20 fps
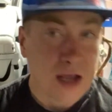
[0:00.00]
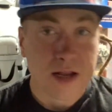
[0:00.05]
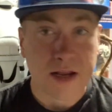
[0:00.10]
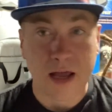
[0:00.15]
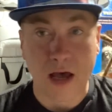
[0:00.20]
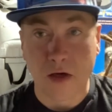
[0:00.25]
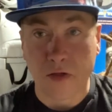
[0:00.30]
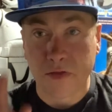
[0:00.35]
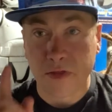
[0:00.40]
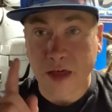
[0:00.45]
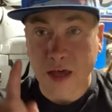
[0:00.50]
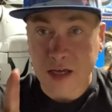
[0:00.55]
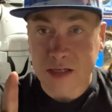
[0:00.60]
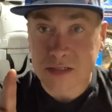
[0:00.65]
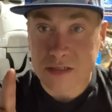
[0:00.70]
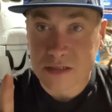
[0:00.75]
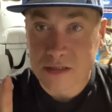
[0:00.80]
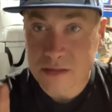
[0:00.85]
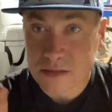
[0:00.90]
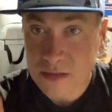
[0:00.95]
Now
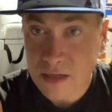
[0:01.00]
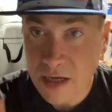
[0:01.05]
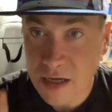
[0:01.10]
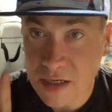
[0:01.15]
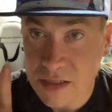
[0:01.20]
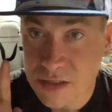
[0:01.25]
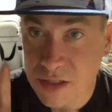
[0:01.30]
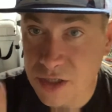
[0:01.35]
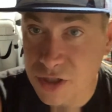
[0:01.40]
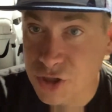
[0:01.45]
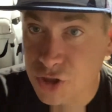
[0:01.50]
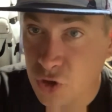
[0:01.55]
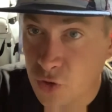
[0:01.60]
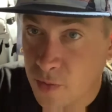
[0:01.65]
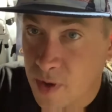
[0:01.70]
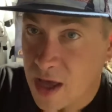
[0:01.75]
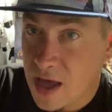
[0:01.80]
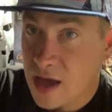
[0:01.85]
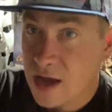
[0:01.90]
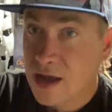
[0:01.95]
this is the
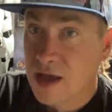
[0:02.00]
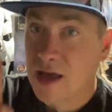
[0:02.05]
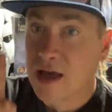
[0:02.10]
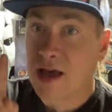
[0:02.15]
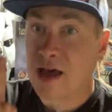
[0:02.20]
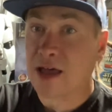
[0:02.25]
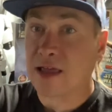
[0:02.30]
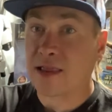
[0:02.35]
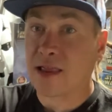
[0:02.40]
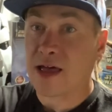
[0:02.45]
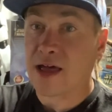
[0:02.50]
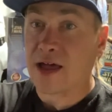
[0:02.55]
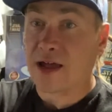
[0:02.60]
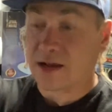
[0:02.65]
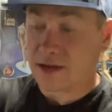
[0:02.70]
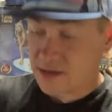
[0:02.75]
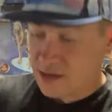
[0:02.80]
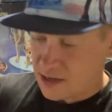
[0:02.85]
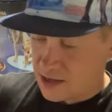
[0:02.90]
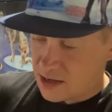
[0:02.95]
Chewbacca I
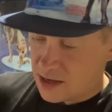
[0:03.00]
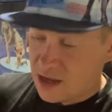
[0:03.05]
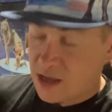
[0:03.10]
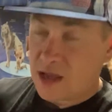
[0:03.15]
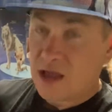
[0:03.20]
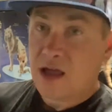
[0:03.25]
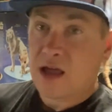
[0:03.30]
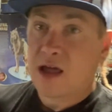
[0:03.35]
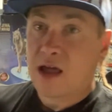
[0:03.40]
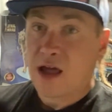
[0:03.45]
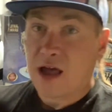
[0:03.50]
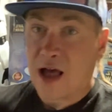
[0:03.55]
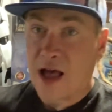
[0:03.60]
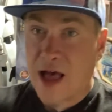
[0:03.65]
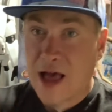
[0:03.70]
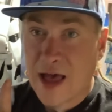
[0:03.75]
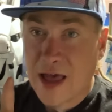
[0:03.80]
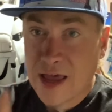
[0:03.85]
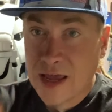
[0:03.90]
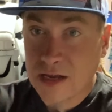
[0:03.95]
liked.
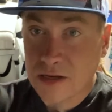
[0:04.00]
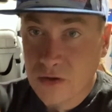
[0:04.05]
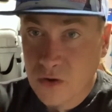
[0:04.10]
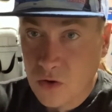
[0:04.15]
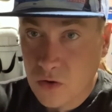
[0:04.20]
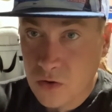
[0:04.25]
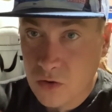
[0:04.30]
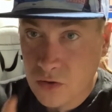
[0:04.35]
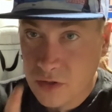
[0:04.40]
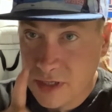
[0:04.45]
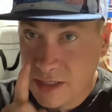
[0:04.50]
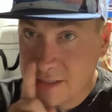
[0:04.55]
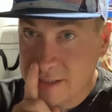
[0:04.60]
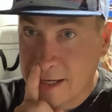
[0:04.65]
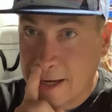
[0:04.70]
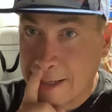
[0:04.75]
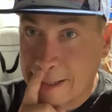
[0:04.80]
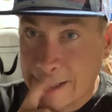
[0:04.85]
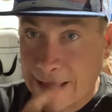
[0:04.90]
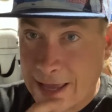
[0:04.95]
I had to order this
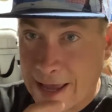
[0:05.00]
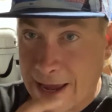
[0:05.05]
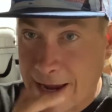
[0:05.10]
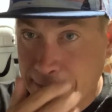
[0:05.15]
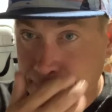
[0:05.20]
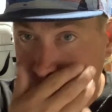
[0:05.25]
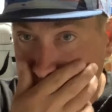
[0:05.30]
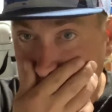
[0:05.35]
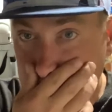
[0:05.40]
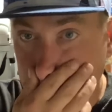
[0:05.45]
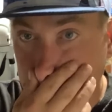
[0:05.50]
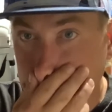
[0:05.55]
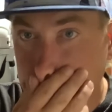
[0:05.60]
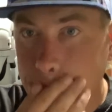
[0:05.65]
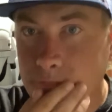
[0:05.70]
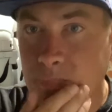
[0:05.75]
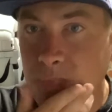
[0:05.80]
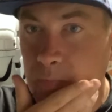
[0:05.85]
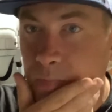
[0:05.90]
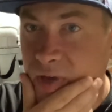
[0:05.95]
online
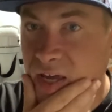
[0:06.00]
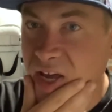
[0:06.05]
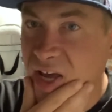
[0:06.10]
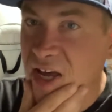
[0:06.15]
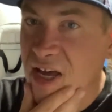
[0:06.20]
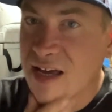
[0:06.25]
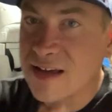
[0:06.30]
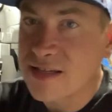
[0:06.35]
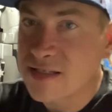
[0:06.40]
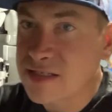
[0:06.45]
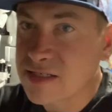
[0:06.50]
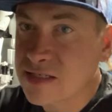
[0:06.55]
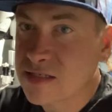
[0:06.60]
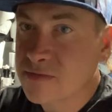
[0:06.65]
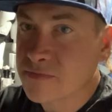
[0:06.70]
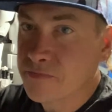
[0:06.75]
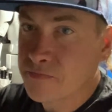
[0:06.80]
because